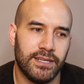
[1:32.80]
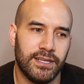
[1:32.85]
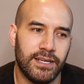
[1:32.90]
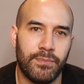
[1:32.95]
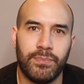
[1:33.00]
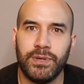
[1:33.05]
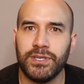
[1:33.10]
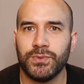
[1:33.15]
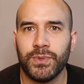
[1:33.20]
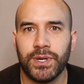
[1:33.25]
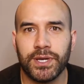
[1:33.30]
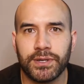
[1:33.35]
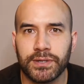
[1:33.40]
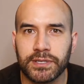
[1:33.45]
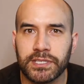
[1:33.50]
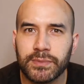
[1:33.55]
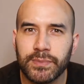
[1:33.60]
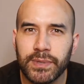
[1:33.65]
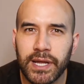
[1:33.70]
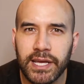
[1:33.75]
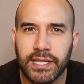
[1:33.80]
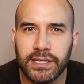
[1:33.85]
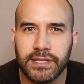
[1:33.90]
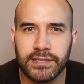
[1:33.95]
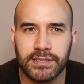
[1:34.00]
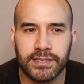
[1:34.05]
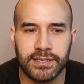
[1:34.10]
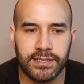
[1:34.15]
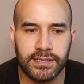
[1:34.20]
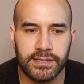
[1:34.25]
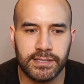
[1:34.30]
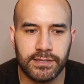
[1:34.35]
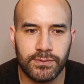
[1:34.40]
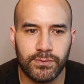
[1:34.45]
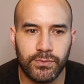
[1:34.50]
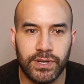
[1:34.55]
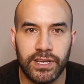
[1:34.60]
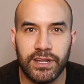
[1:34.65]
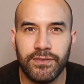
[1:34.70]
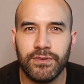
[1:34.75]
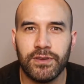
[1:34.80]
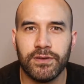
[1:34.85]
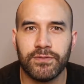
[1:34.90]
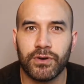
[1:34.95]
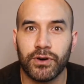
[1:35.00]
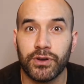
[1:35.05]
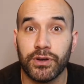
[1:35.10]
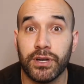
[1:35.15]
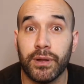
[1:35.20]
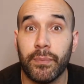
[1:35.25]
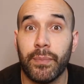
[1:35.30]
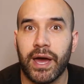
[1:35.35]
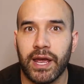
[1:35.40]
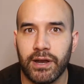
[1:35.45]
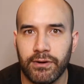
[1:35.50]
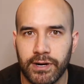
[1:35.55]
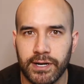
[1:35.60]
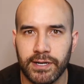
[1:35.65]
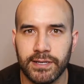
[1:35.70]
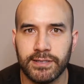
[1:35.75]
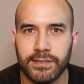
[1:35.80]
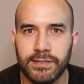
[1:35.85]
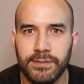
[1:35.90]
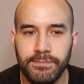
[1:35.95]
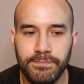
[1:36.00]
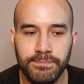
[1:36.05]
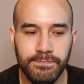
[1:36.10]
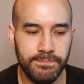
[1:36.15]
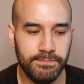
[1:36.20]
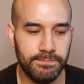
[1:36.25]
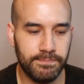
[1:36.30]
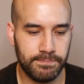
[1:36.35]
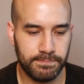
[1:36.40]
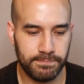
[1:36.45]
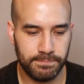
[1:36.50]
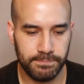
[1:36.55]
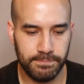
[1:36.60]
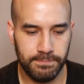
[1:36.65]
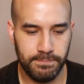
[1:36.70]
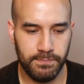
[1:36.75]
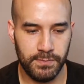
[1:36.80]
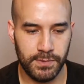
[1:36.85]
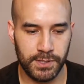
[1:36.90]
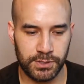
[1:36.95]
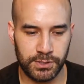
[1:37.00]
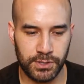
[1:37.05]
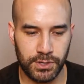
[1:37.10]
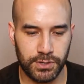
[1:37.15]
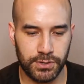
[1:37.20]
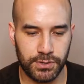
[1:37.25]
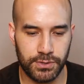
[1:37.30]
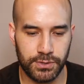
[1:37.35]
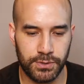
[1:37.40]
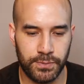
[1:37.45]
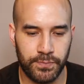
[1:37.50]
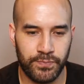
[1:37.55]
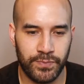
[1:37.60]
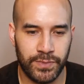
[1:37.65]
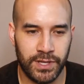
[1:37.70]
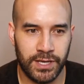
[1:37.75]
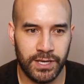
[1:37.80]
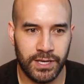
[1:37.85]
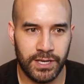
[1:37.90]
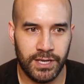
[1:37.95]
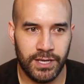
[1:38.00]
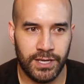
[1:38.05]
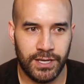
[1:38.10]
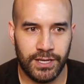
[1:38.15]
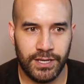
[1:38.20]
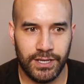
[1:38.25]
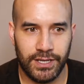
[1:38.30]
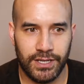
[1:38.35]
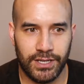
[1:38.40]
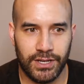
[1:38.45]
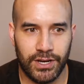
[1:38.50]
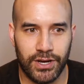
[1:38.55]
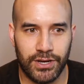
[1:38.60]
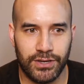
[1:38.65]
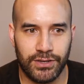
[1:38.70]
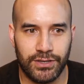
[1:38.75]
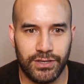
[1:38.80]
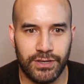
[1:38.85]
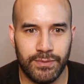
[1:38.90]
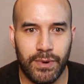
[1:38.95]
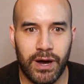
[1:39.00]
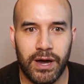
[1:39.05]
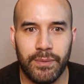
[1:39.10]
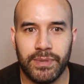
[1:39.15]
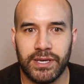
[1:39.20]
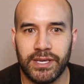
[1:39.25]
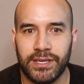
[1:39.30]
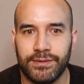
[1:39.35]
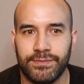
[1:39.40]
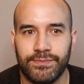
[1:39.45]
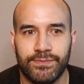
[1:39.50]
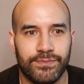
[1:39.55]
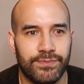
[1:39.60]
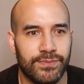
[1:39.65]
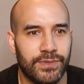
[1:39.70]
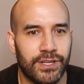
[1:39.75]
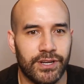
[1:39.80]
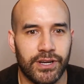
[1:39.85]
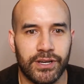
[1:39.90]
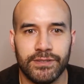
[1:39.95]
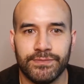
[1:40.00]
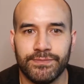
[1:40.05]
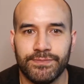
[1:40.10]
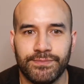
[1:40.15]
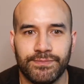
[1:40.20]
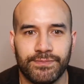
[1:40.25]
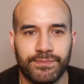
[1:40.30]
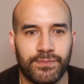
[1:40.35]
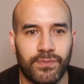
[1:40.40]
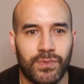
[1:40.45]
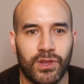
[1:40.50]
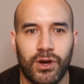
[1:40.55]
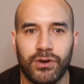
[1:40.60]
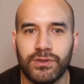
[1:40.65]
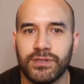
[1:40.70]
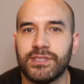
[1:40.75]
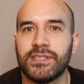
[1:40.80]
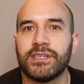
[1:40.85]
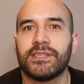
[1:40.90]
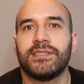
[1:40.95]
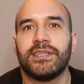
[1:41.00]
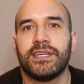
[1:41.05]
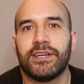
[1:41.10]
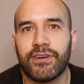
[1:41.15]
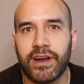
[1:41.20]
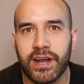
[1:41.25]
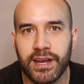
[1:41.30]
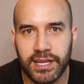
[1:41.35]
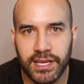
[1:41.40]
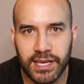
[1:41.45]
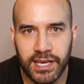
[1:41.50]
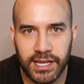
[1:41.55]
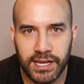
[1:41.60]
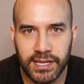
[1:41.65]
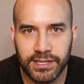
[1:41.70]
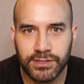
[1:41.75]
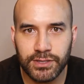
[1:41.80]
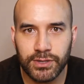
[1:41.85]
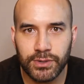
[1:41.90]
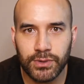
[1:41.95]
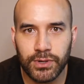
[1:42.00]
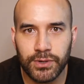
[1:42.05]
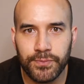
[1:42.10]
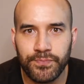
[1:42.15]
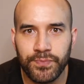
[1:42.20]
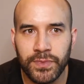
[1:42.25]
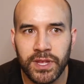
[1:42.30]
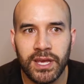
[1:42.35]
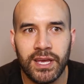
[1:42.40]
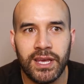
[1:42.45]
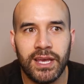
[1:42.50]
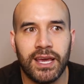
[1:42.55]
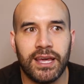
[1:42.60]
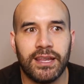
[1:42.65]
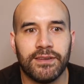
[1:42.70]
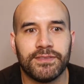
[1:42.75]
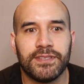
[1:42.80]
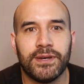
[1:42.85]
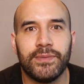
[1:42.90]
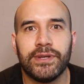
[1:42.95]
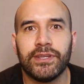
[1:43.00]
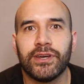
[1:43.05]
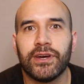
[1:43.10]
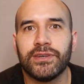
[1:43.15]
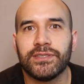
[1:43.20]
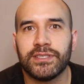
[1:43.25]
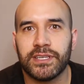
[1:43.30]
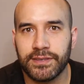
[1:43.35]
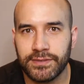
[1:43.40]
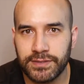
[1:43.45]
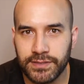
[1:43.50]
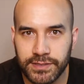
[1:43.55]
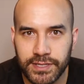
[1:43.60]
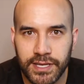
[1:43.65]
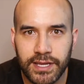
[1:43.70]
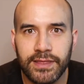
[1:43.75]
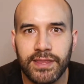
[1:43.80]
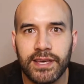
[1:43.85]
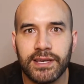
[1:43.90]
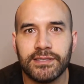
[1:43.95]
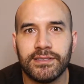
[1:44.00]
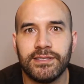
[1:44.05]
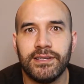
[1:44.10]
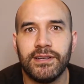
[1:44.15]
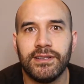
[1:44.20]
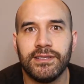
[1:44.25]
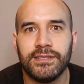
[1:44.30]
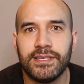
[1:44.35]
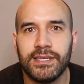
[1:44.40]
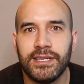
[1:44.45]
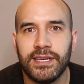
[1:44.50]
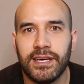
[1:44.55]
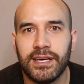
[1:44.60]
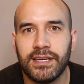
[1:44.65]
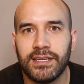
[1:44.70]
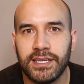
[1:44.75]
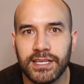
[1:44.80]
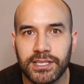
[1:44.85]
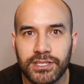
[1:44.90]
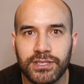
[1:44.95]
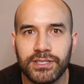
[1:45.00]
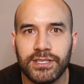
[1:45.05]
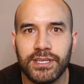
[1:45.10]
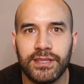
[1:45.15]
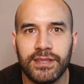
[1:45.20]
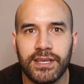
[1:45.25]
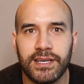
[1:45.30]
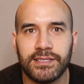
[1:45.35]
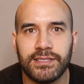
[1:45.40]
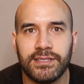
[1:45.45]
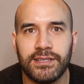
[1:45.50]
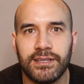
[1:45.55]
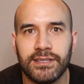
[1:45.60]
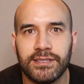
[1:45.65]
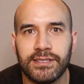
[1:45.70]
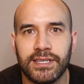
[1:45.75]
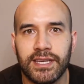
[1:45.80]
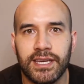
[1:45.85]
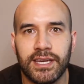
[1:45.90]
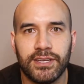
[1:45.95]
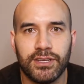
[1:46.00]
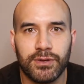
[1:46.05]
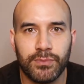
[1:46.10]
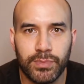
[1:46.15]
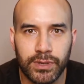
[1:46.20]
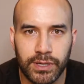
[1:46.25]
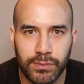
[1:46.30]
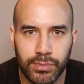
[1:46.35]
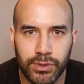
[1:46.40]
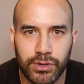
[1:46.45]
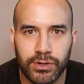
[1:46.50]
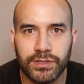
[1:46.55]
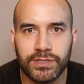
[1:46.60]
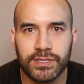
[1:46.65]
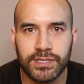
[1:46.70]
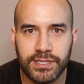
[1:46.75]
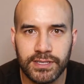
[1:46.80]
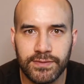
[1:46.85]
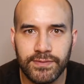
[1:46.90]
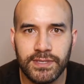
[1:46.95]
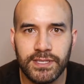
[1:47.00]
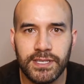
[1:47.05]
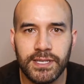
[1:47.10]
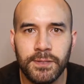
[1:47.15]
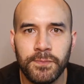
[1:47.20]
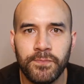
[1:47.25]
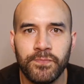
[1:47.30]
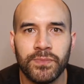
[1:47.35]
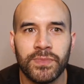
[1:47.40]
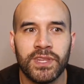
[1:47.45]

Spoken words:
the best way to explain this is whenever you've gotten a pay rise. So, you might be, on 60 grand a year, let's call it. And if someone goes and gives you $10,000 an extra $10,000 a year and you're being put onto 70,